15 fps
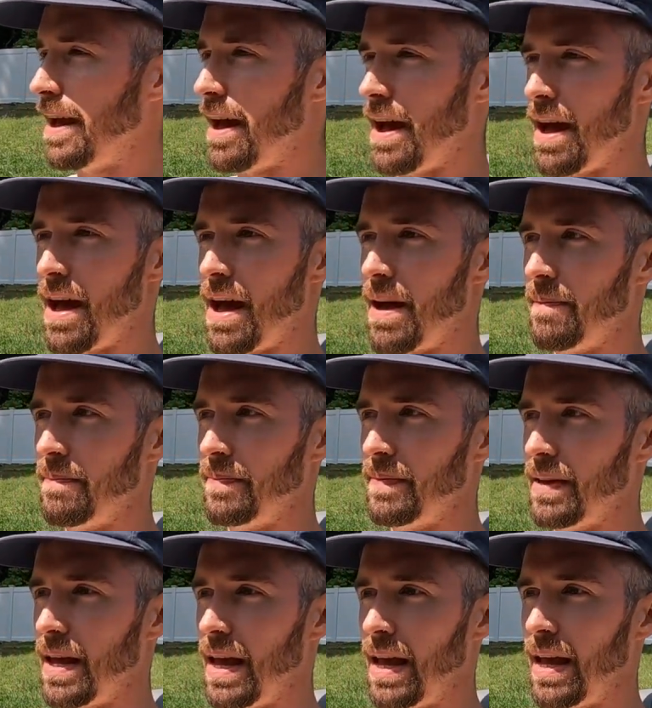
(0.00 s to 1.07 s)

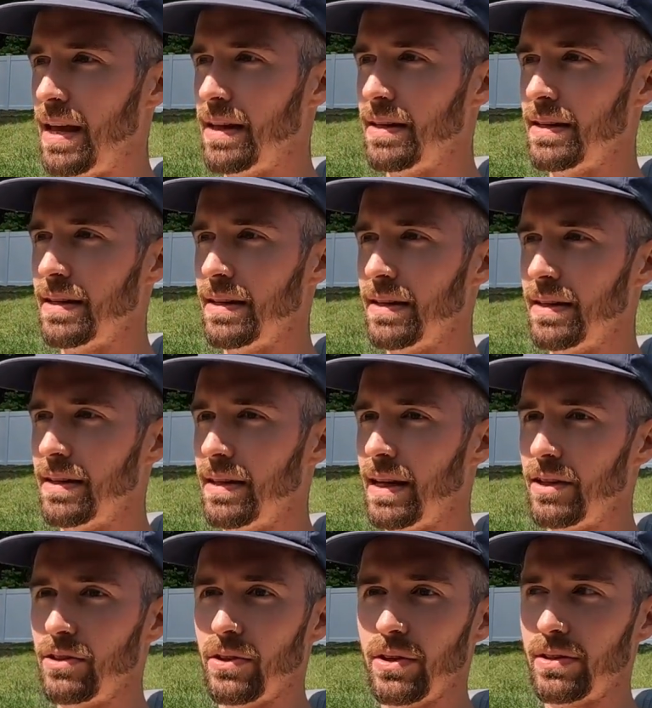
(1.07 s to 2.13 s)
And
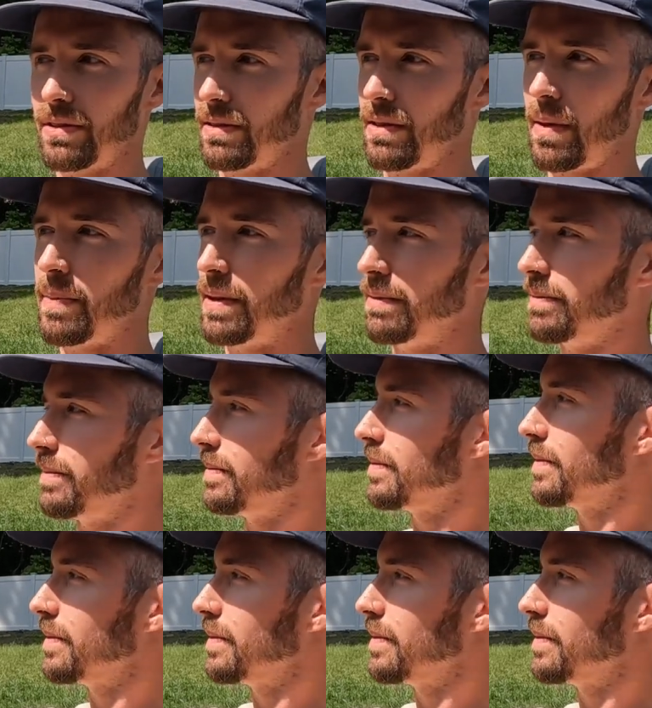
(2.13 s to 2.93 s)
it looks, I mean,